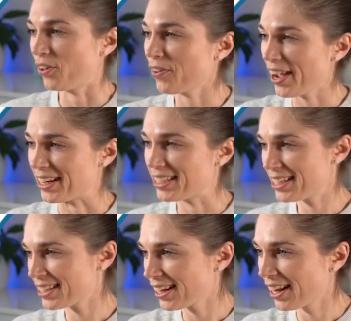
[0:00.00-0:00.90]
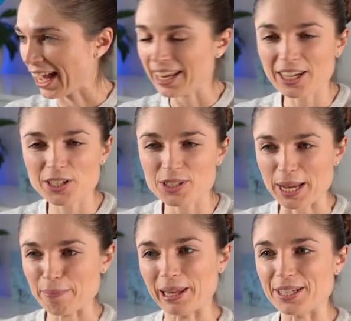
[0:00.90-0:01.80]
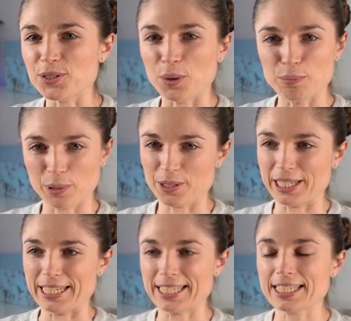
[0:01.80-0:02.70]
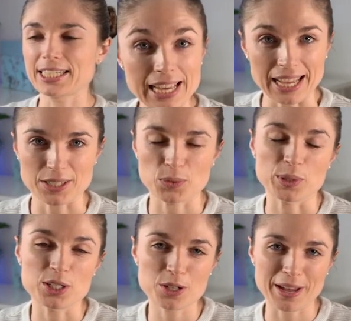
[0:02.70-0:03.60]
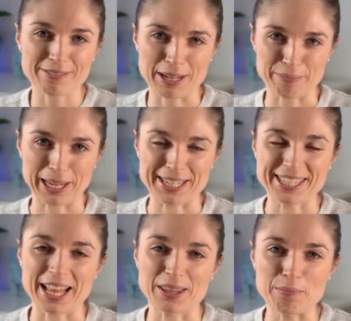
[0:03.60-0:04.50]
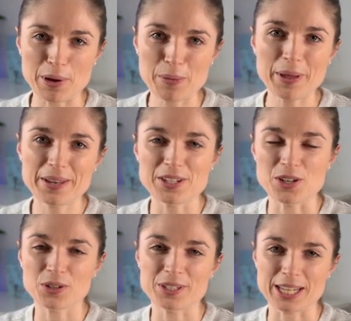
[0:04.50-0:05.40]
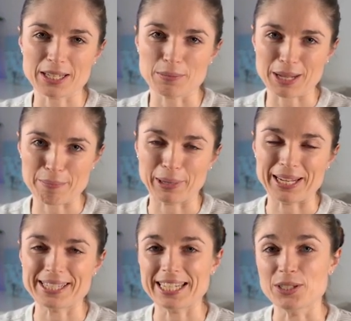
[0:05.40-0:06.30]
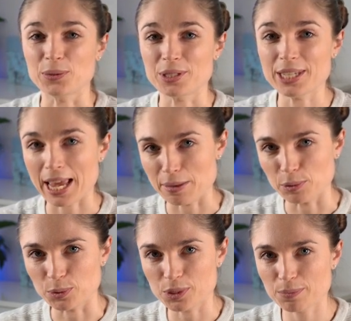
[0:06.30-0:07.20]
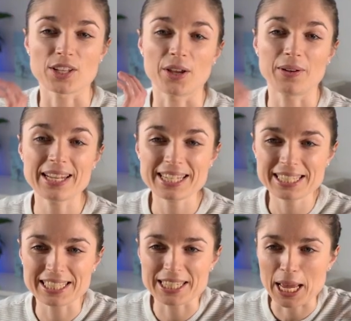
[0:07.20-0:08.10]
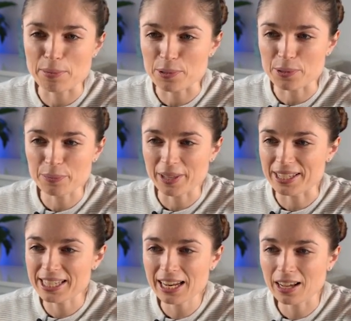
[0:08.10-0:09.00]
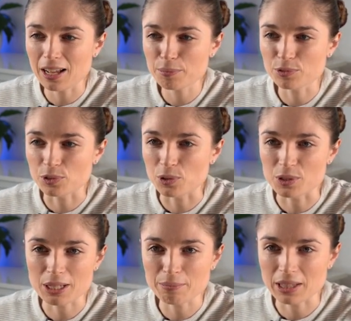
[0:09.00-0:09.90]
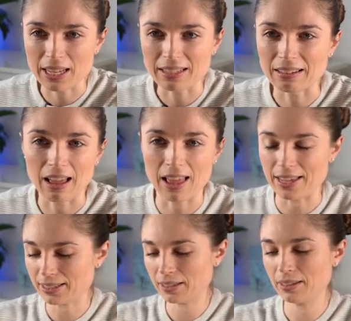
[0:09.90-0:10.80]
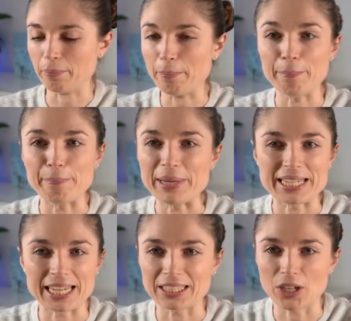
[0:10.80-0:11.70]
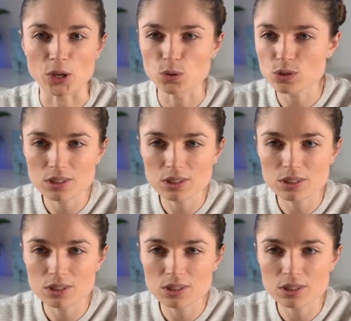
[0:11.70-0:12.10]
All right, can I use templates on Protolyst? Yes, we do have templates. At the moment, you can set up templates in your tables. So let's add in a table and set it up for something like meeting notes.